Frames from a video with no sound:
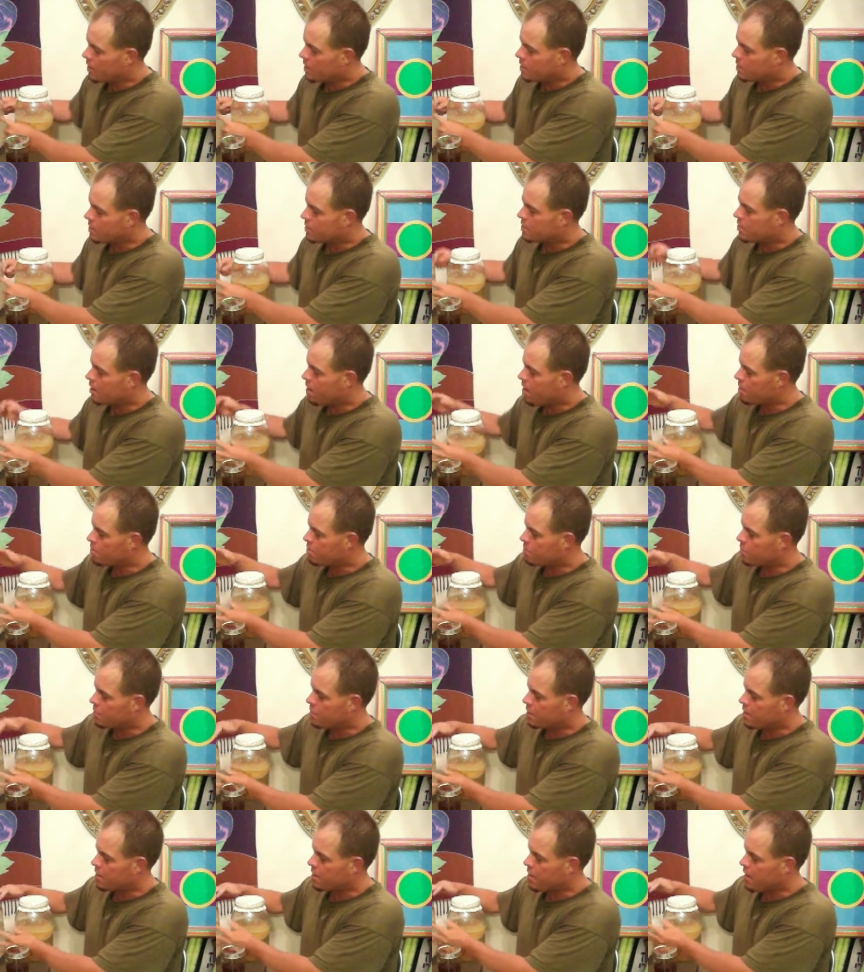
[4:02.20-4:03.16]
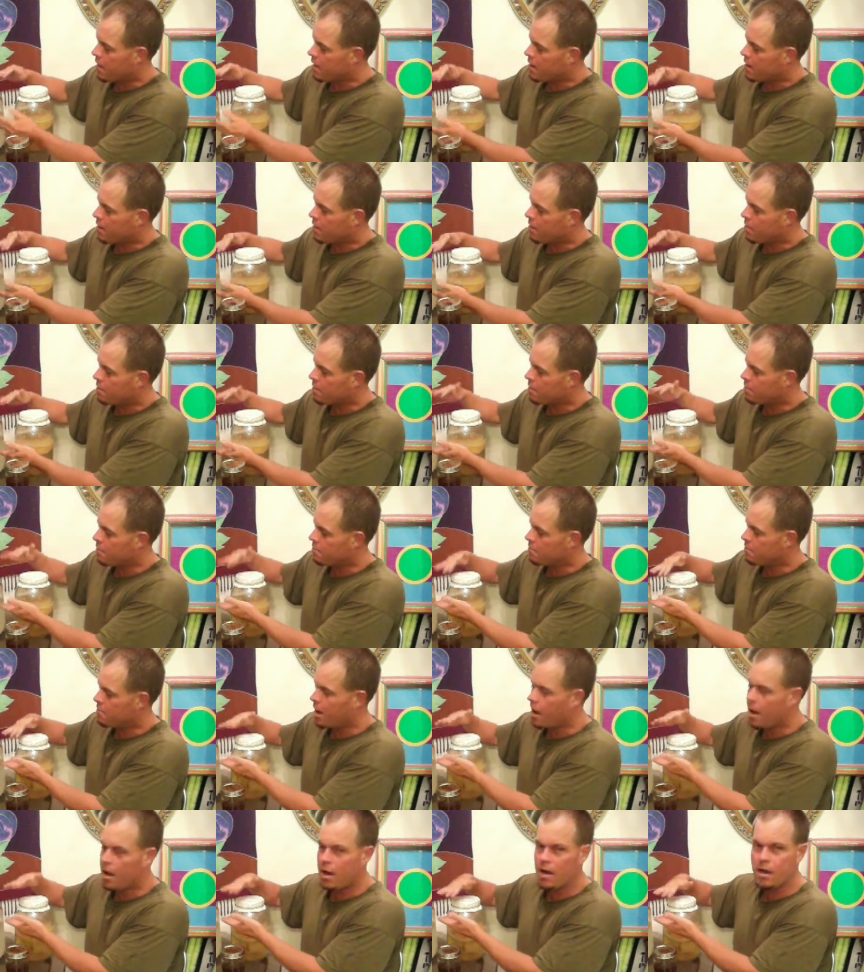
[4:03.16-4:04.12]
at the top where the air
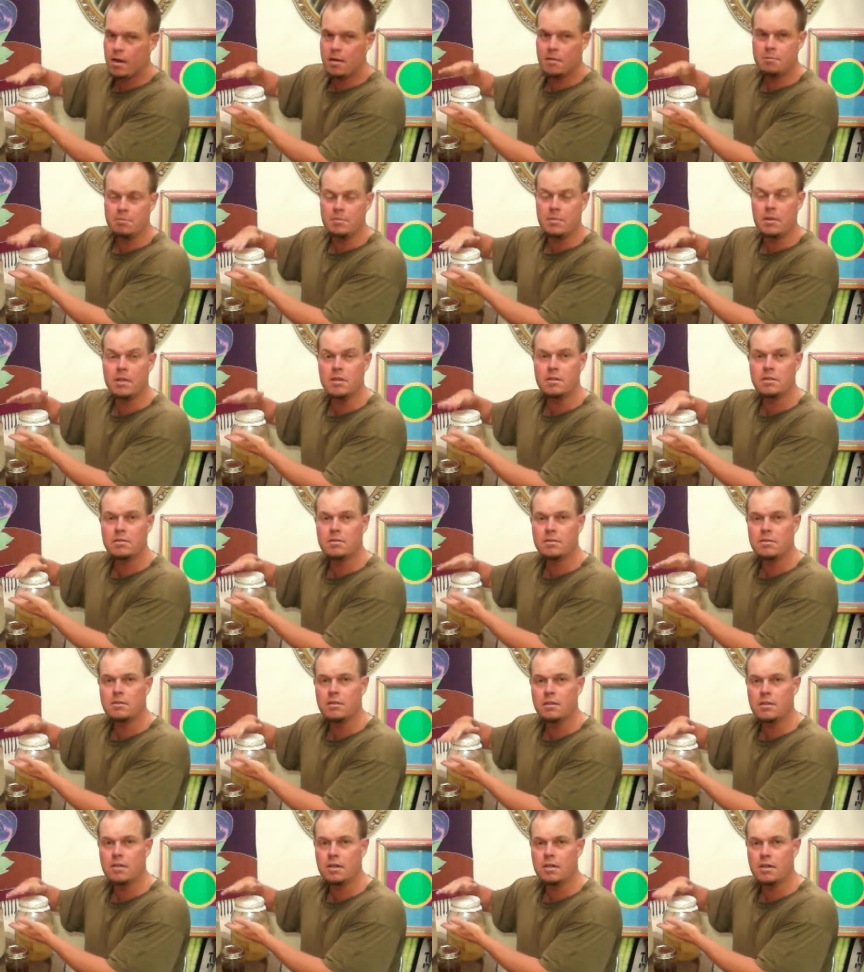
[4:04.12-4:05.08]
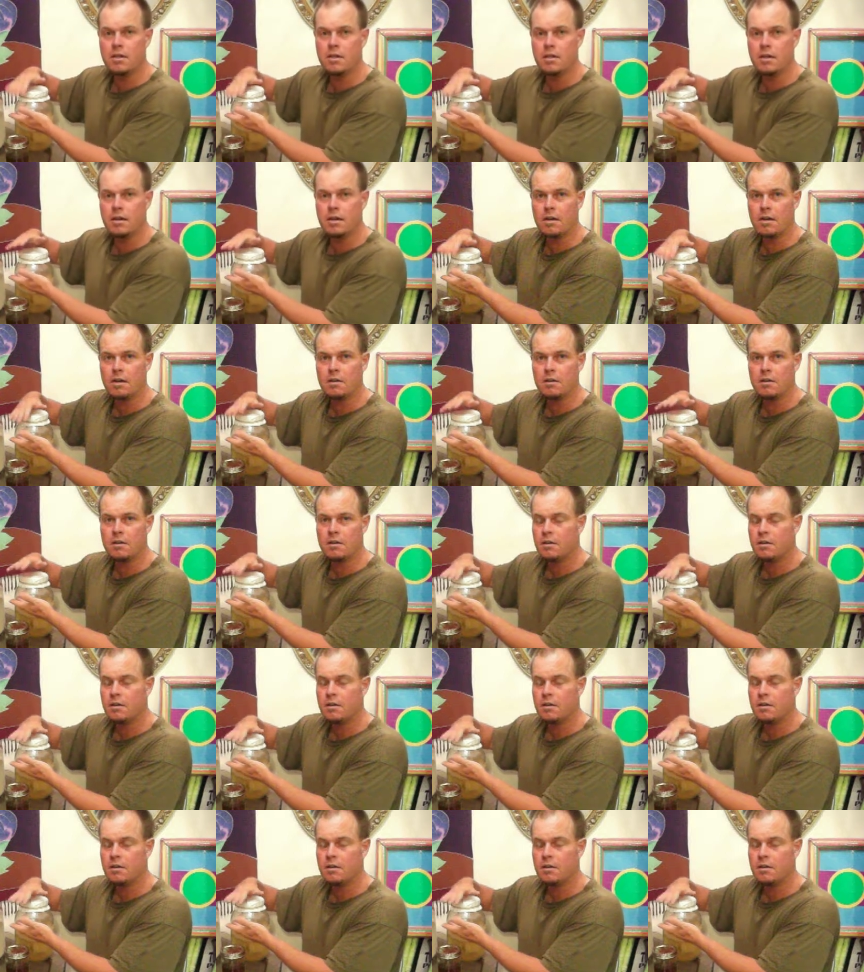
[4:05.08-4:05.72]
meets the